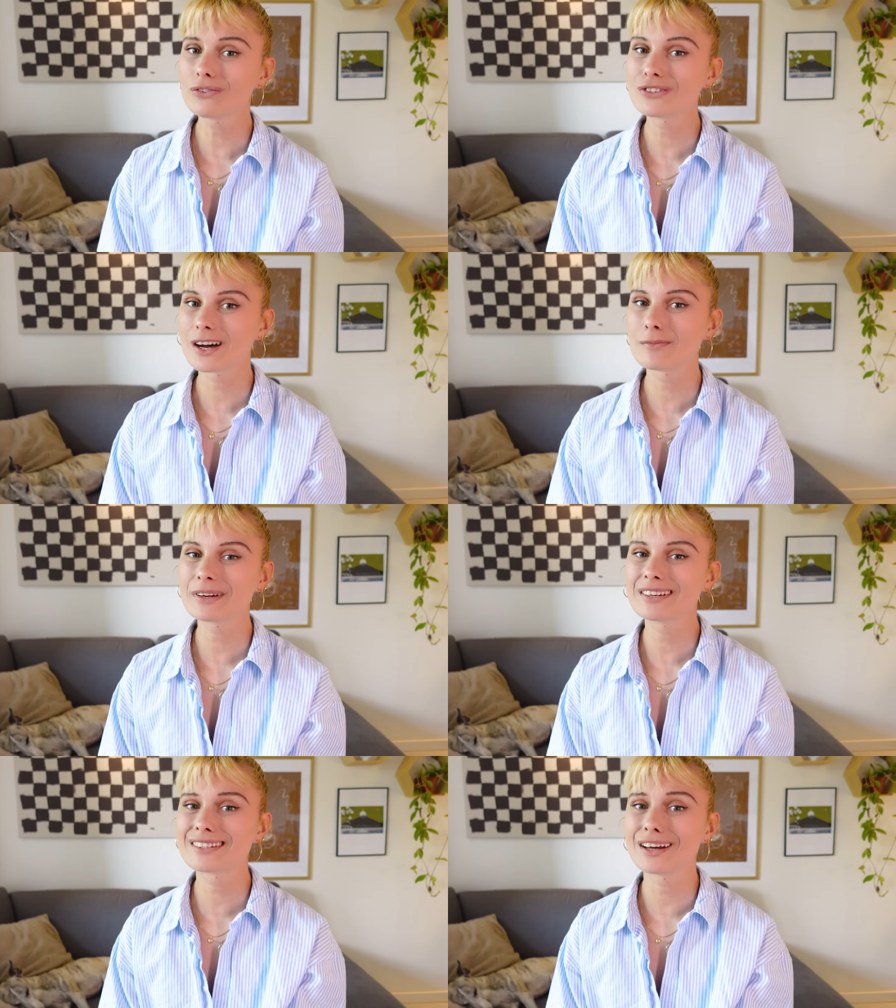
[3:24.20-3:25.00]
of thumb
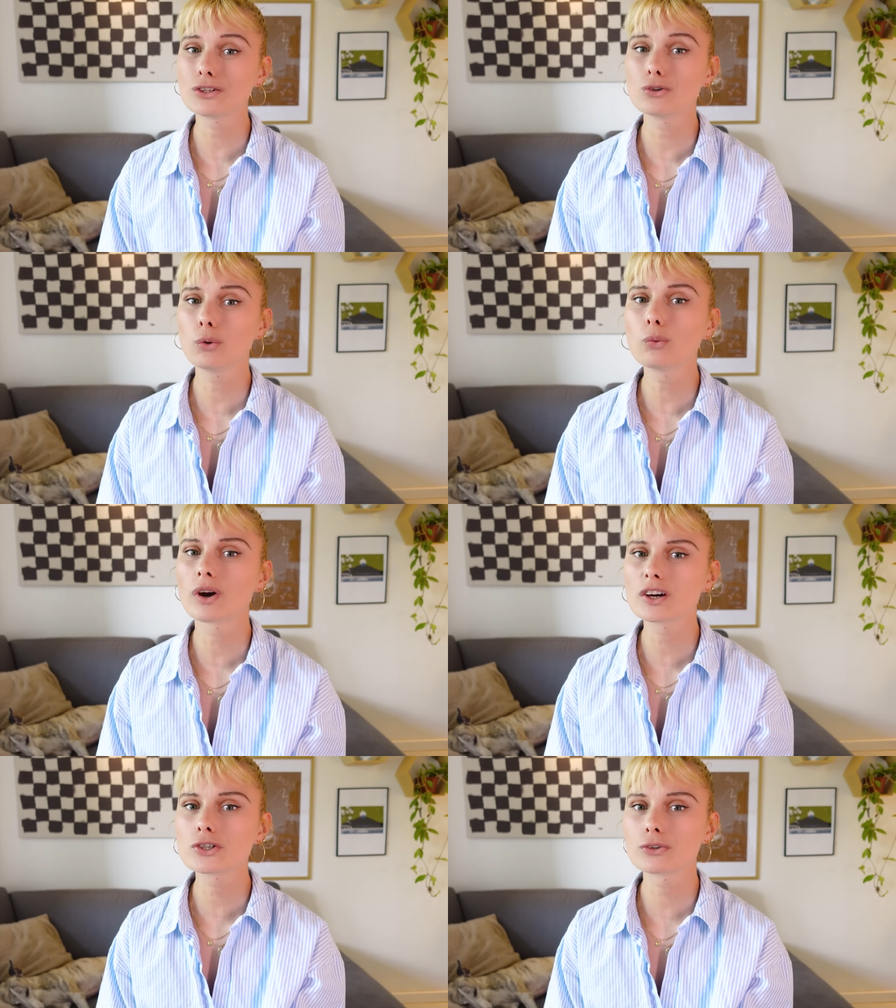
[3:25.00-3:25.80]
is that your
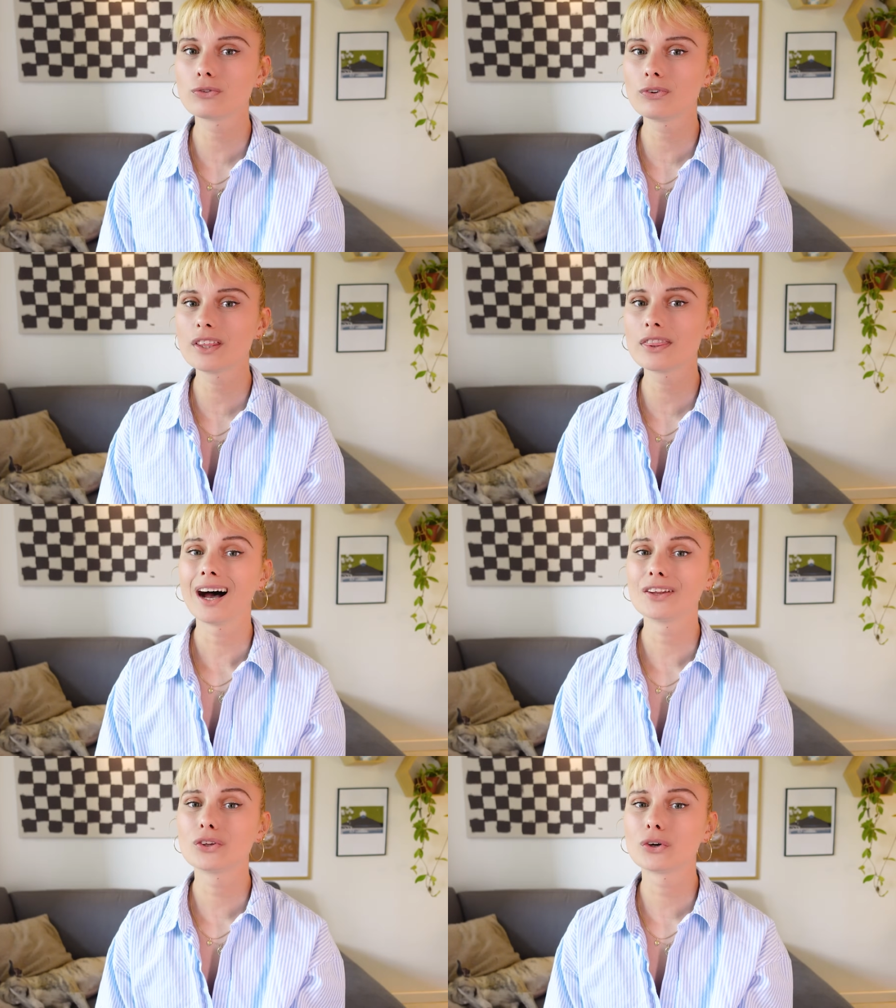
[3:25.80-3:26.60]
rug should fit
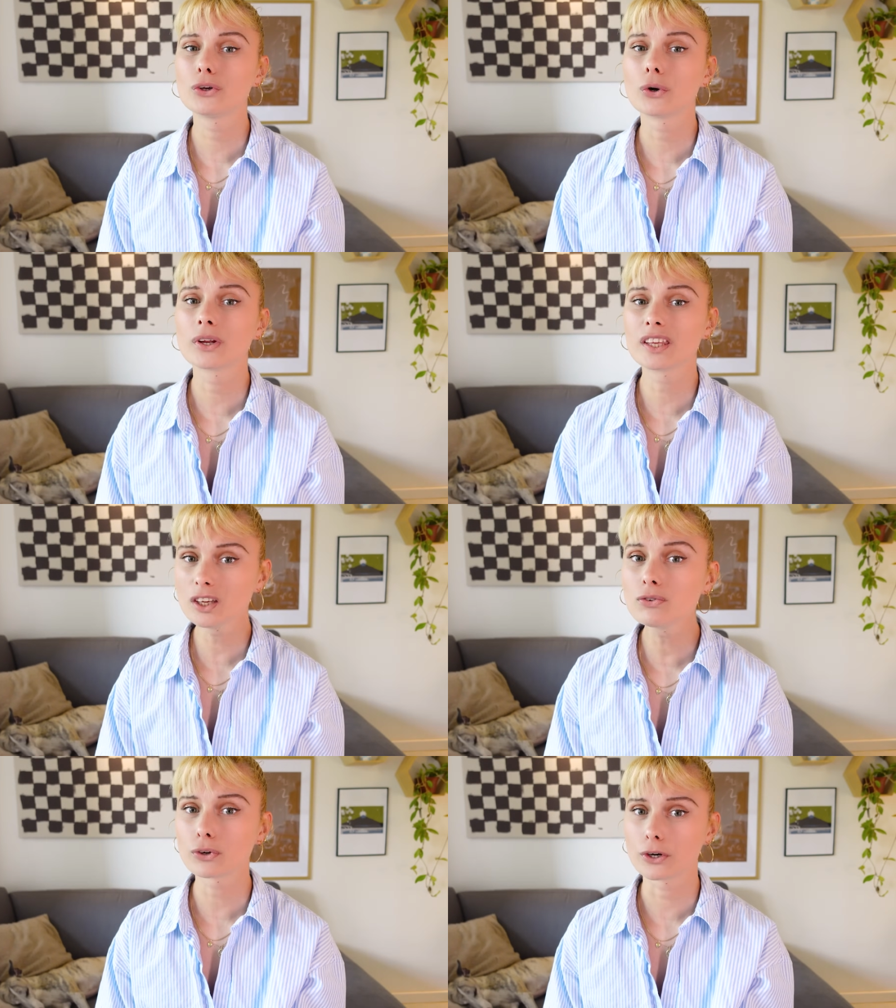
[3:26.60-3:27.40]
under your
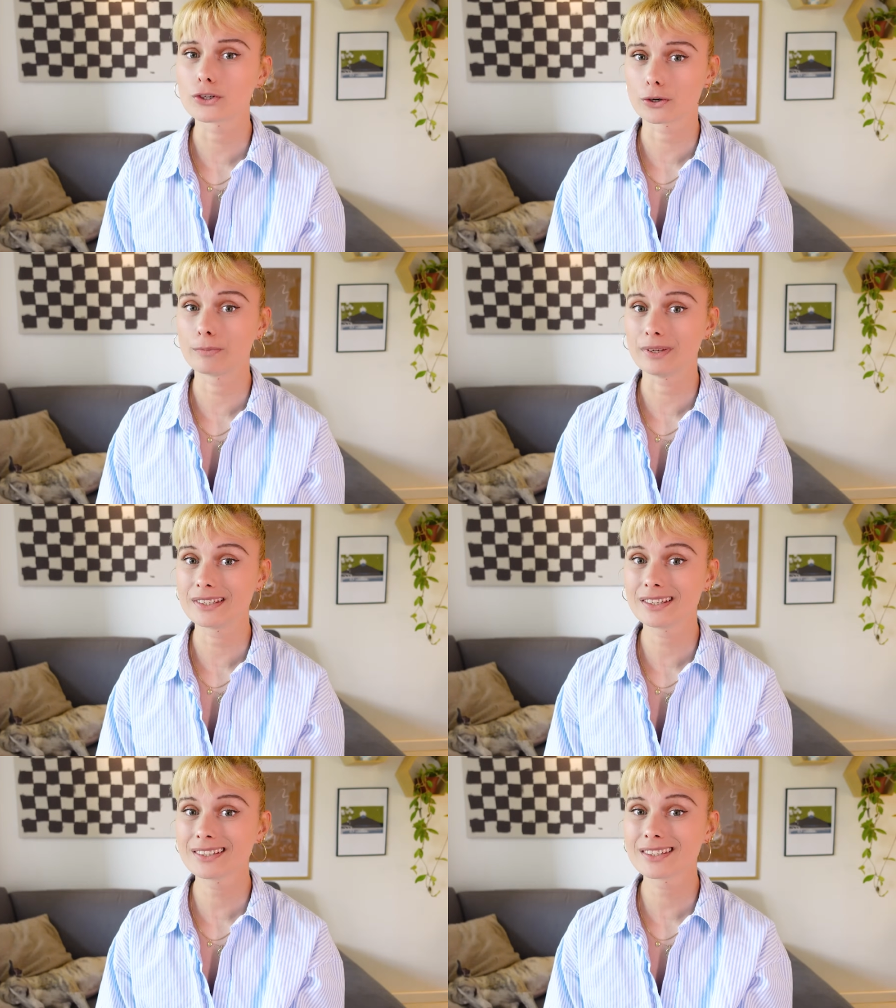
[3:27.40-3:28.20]
key furniture
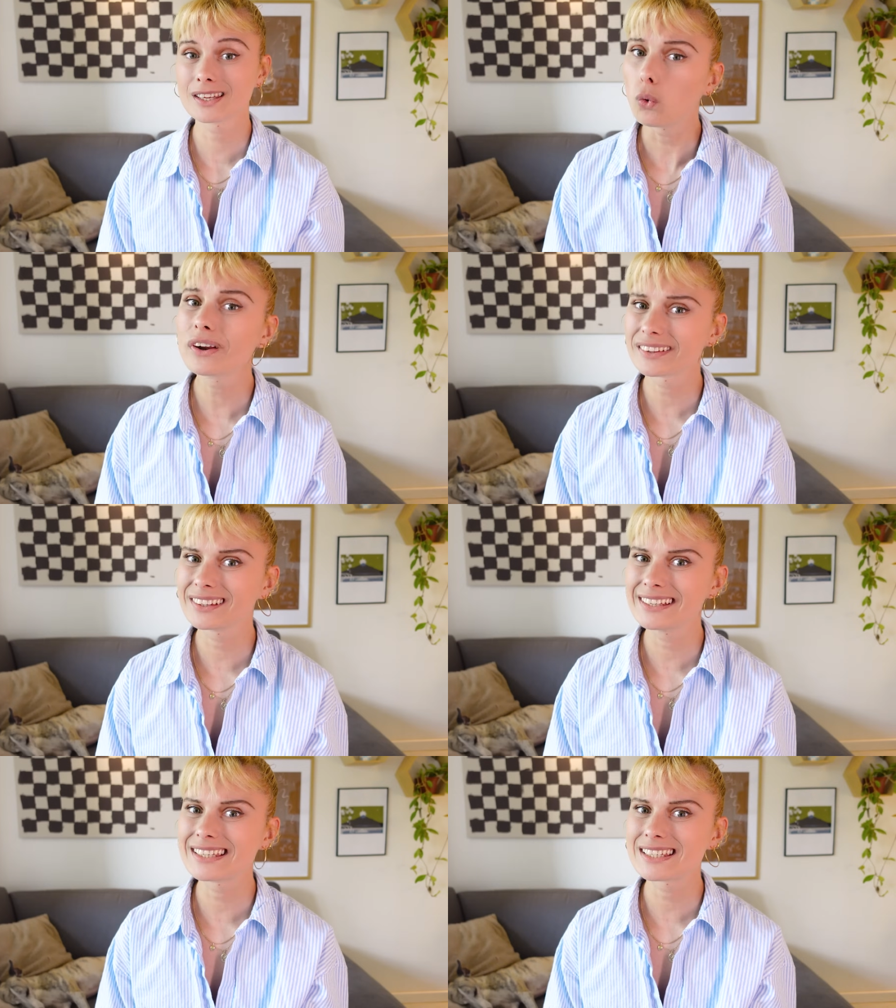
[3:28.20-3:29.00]
pieces or at
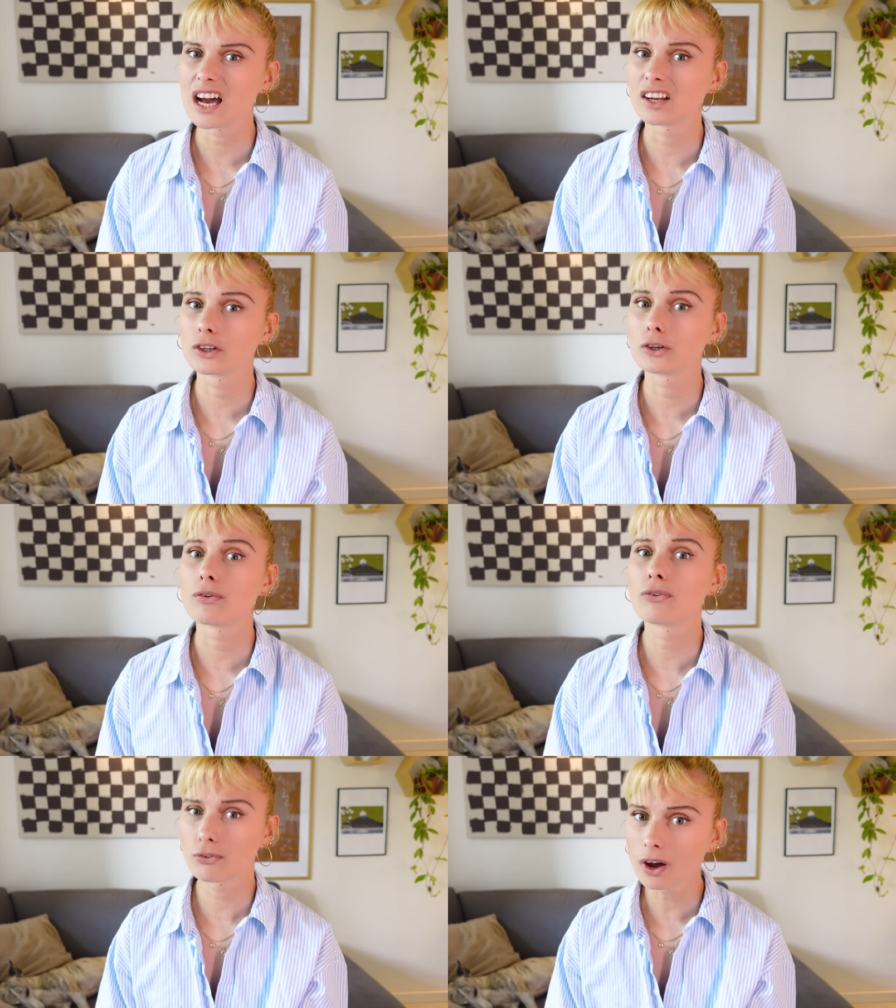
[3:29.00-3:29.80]
least under the
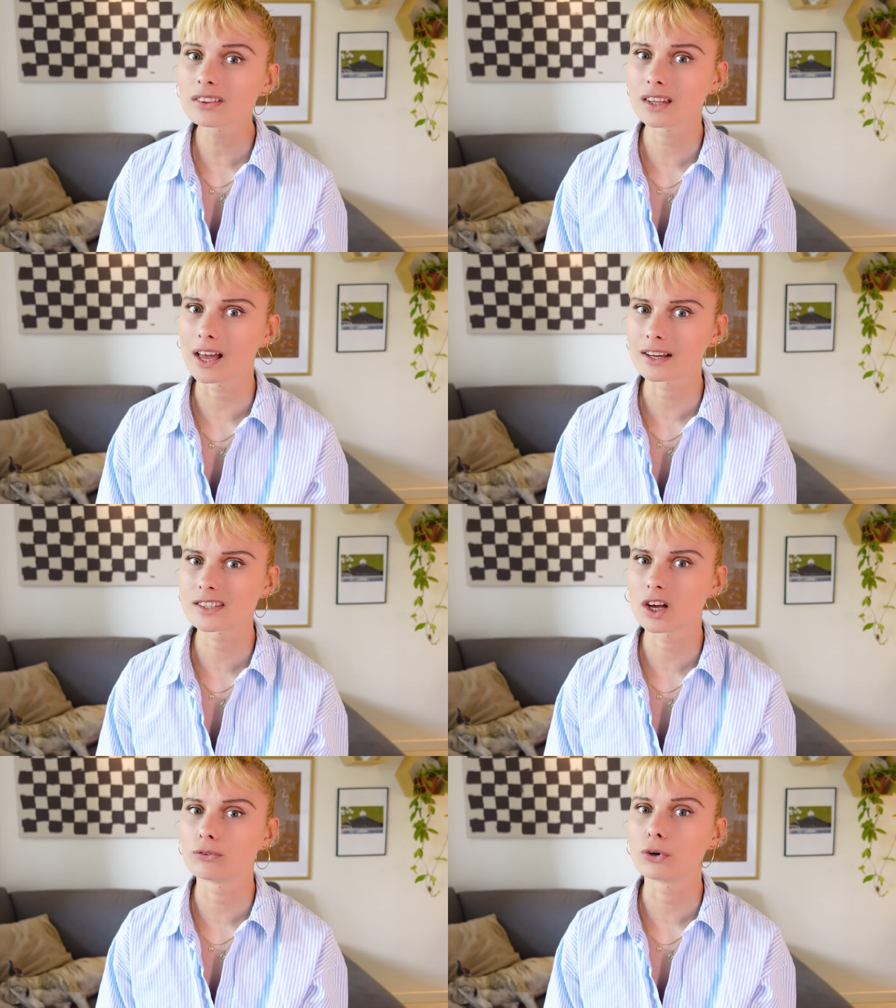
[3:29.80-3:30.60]
front legs
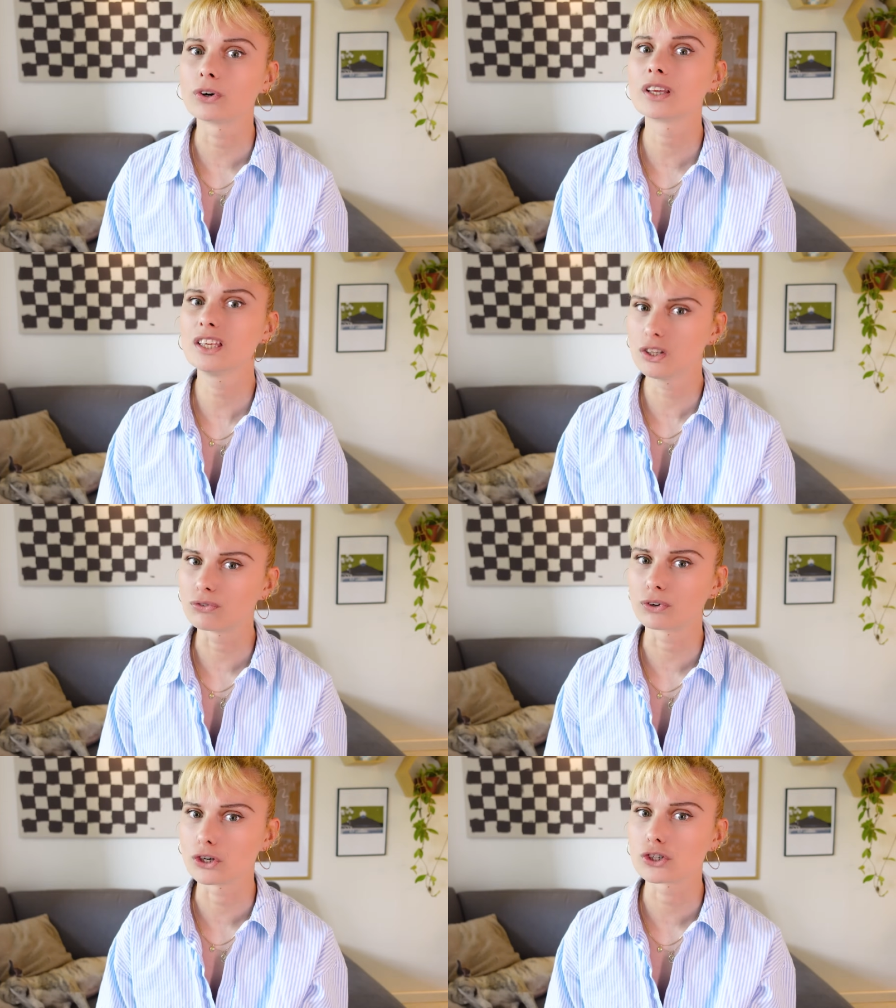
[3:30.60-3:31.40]
of your key
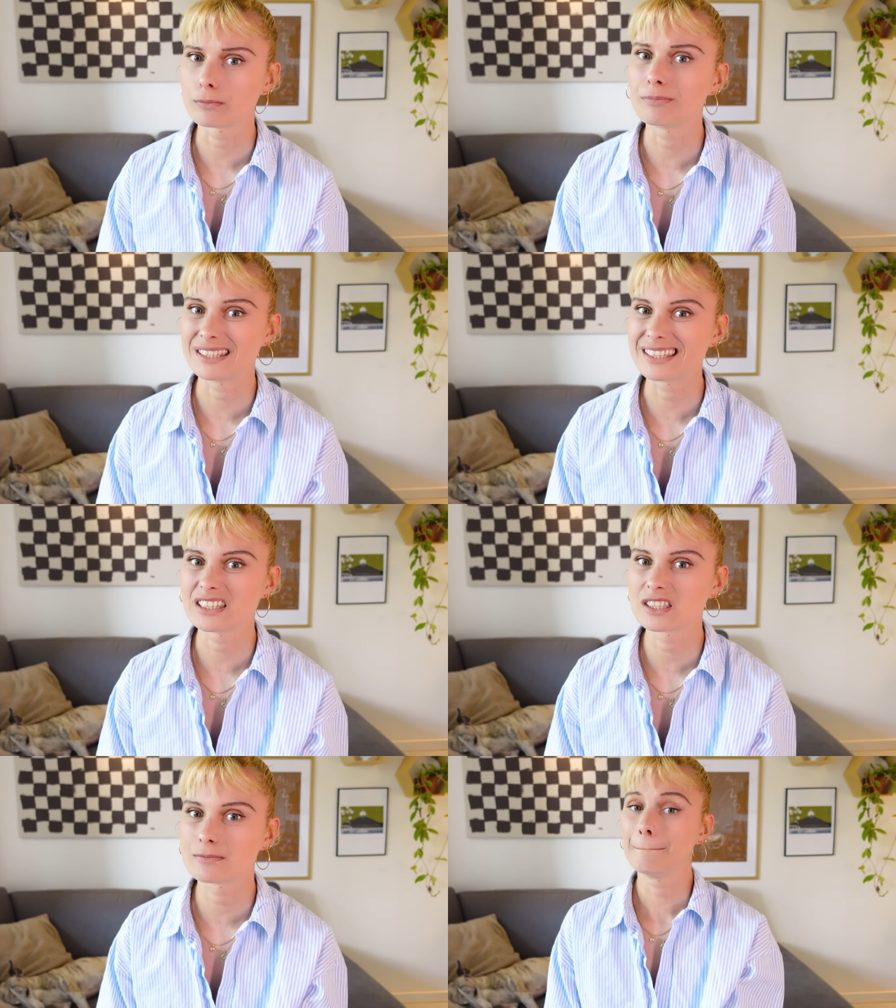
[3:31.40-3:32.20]
furniture pieces,